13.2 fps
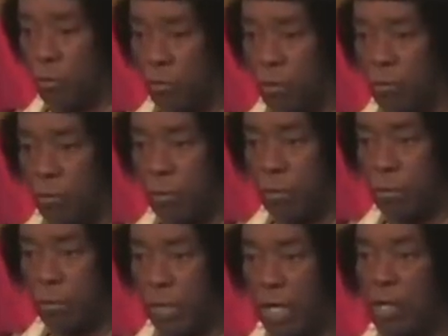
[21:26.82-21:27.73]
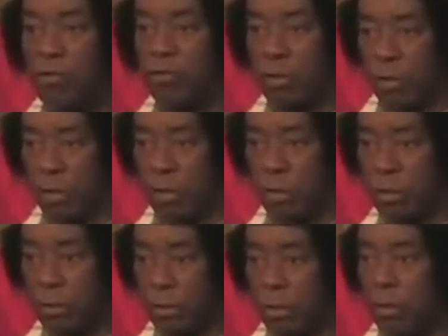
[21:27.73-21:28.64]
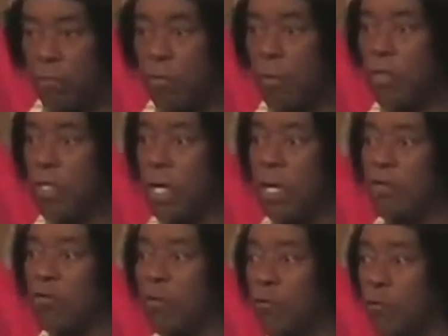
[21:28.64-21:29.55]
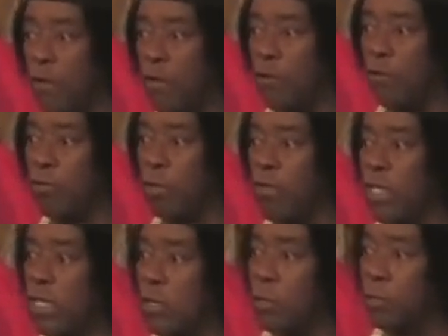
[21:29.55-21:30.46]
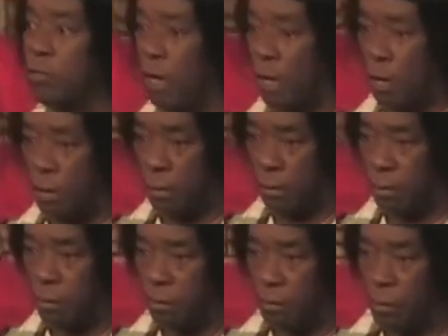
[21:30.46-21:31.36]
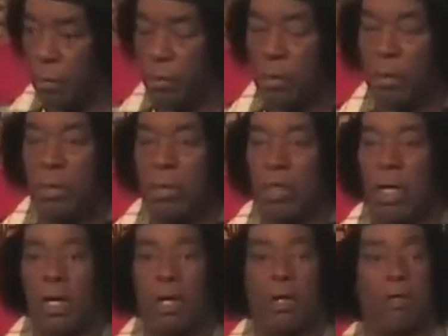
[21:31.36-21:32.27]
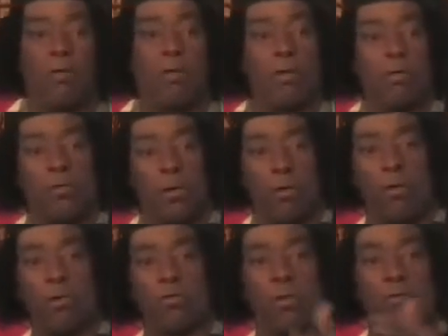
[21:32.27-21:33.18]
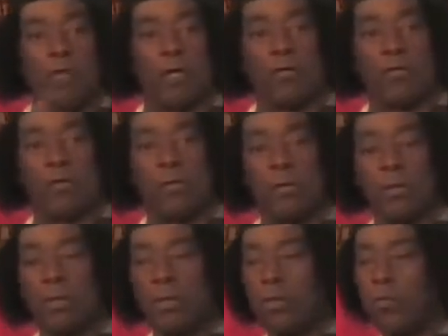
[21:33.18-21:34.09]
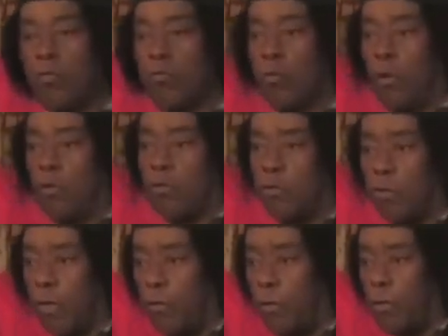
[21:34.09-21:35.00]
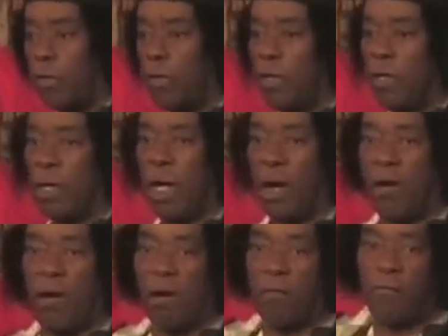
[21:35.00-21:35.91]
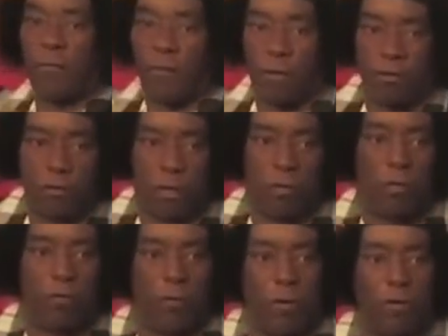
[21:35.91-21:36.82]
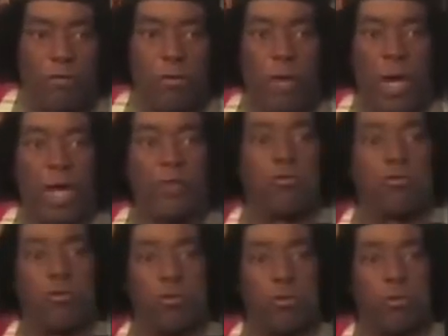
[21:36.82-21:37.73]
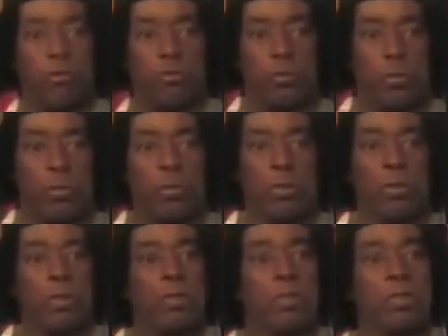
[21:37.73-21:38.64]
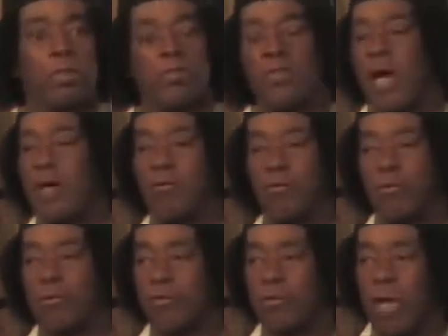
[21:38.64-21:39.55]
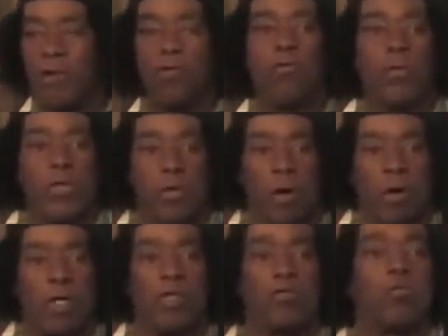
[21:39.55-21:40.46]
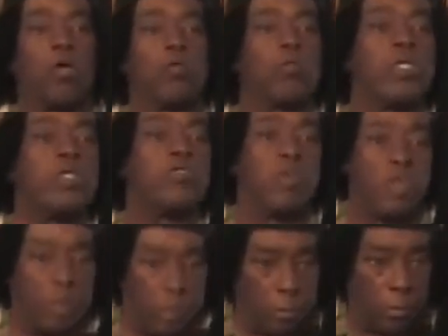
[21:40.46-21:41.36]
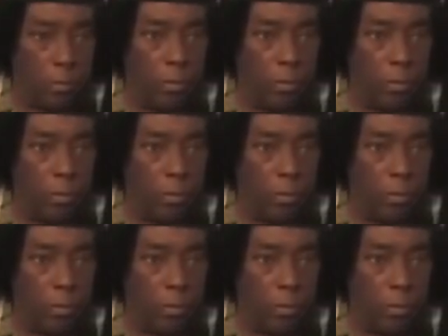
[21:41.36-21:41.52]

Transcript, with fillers: the river anciently from the ancient pharaohs of Hikupta. And those of us who crossed the river are falsely referred to as Jews. It's not Jews, it's not who we are, it's what we did.